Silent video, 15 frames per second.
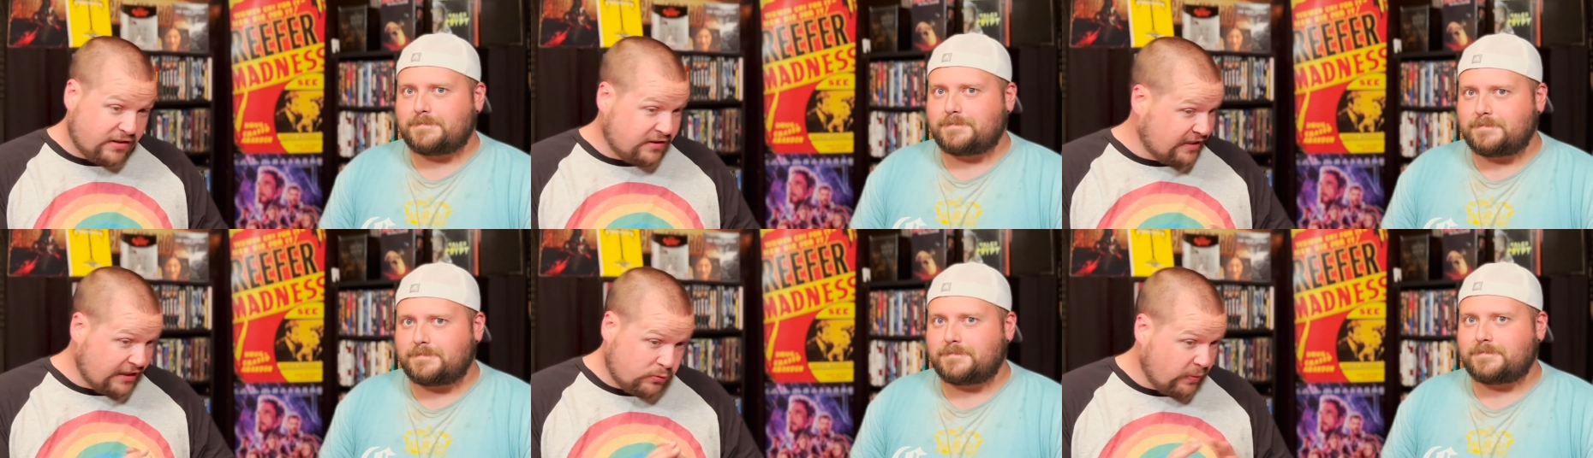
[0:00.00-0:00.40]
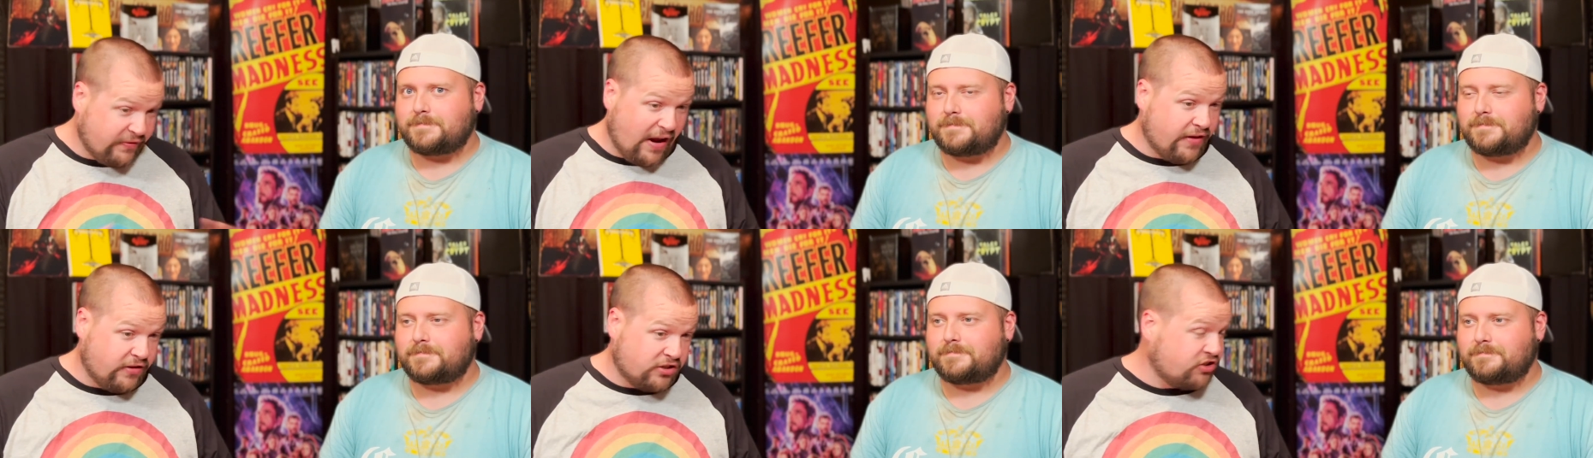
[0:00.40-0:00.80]
Speaker 1: since we've
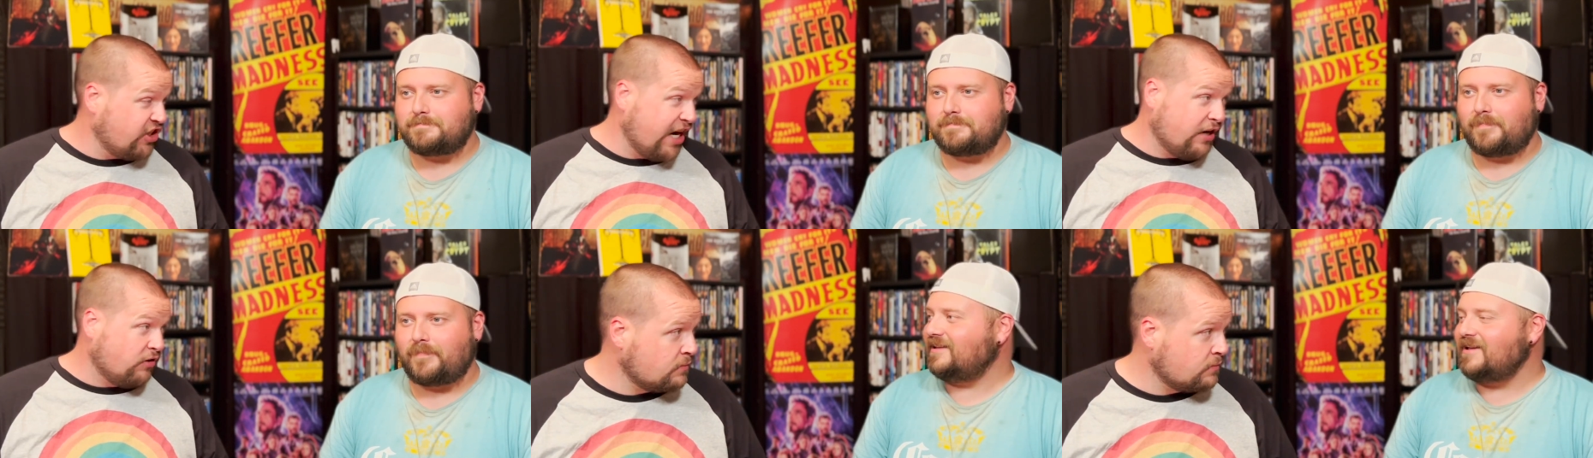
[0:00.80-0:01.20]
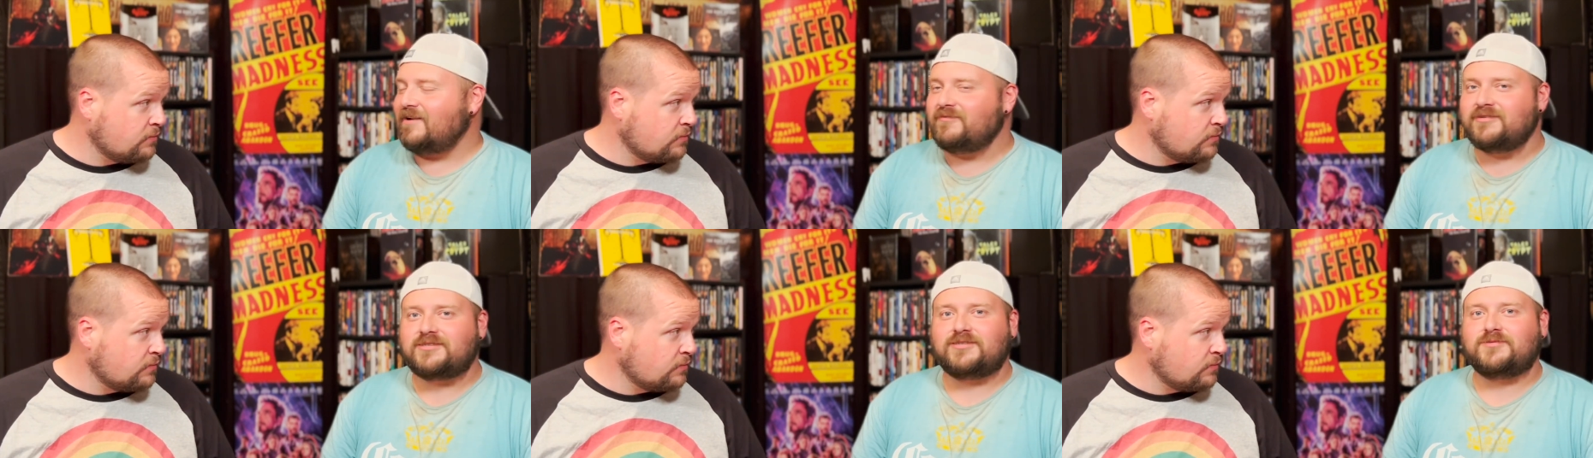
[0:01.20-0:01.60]
had this channel.
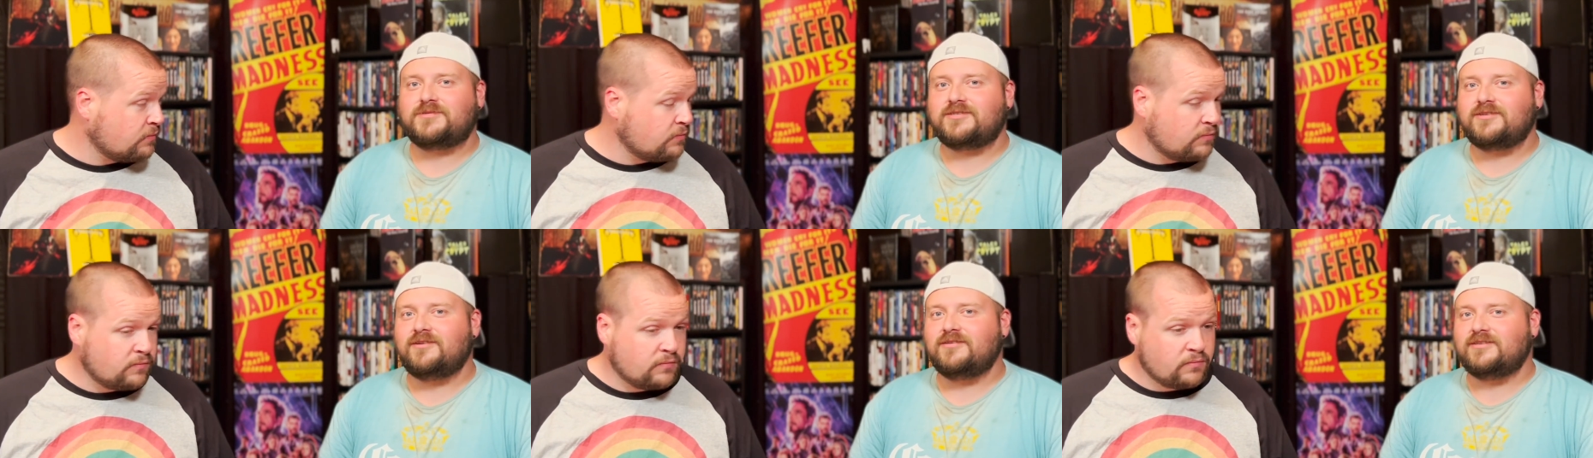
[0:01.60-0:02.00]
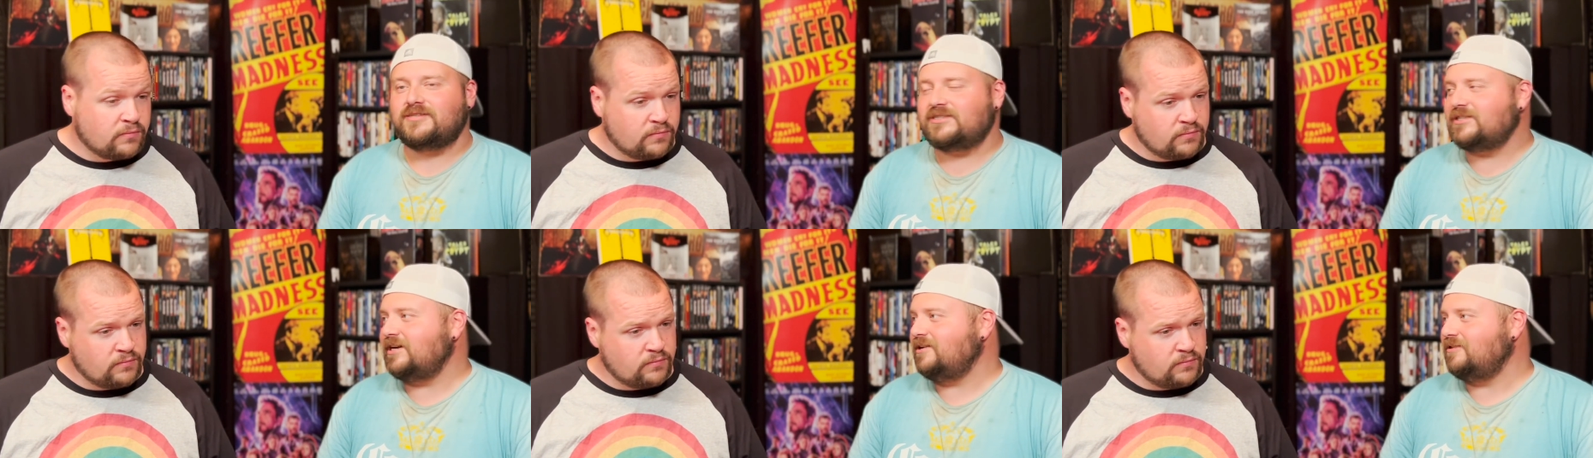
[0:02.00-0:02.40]
Speaker 2: Ever since we started
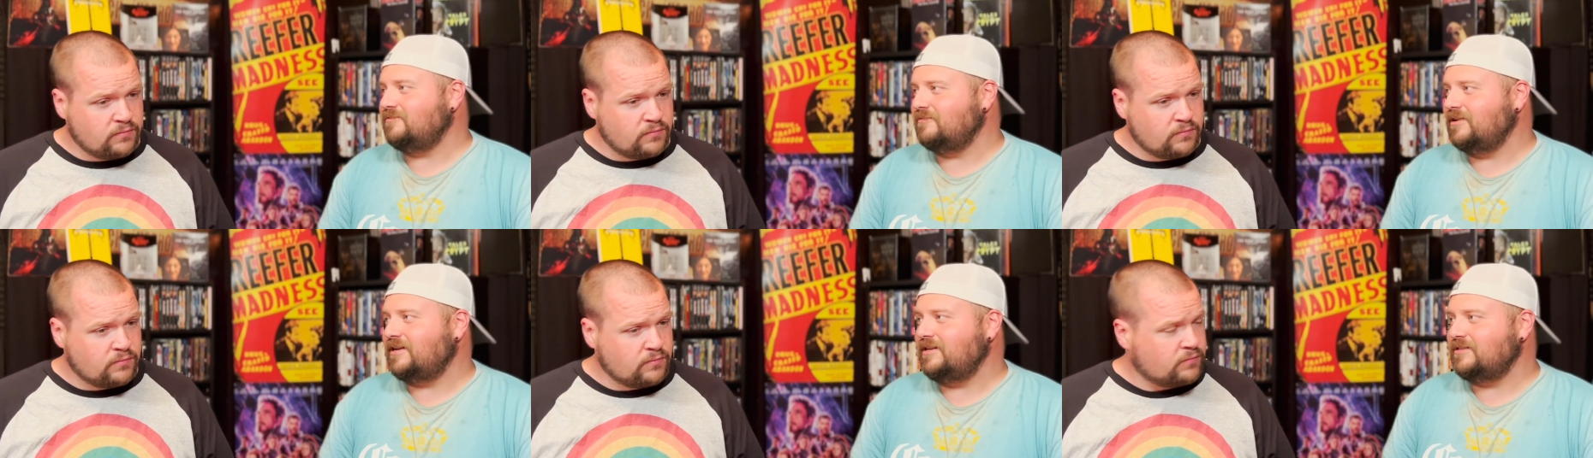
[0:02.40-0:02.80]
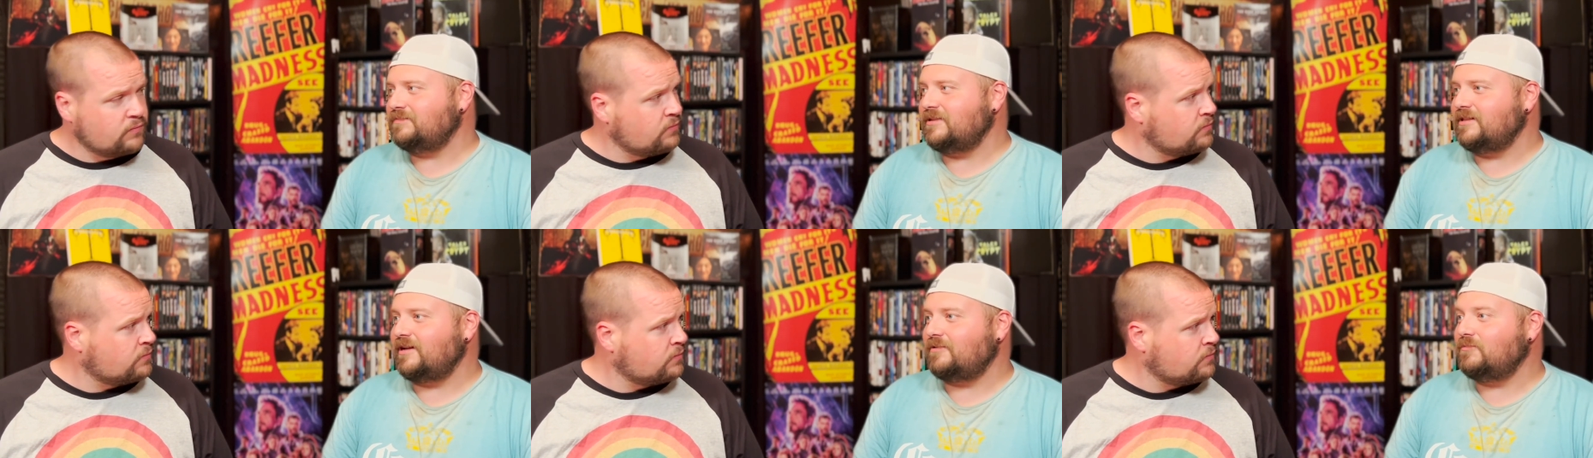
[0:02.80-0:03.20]
this channel, Ricky's
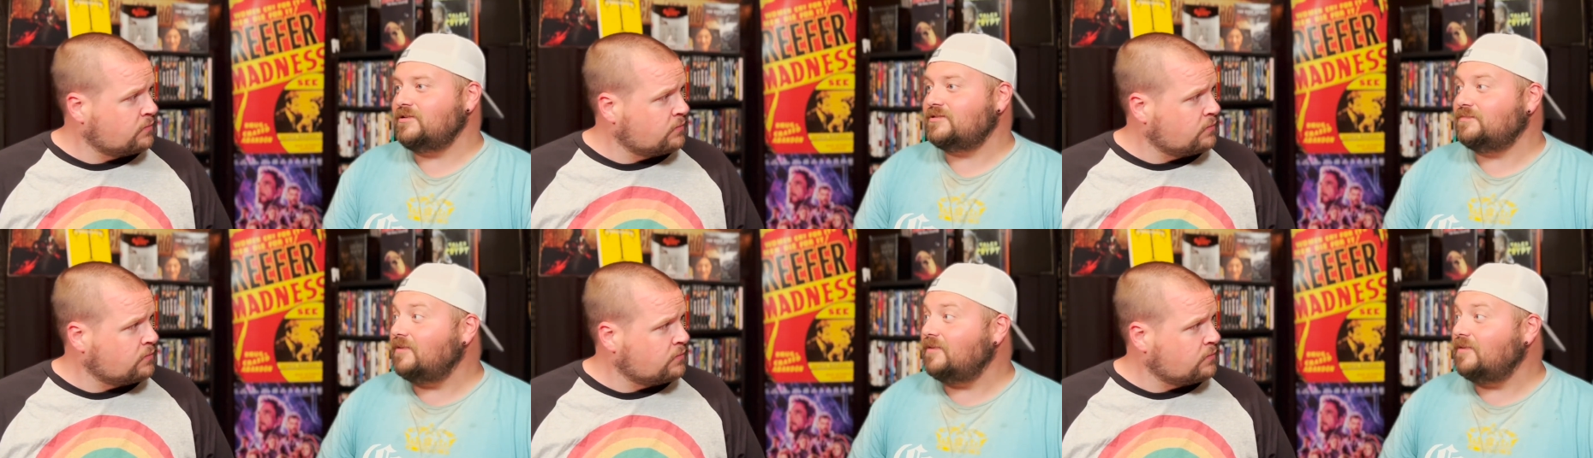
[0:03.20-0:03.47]
been like, "When's the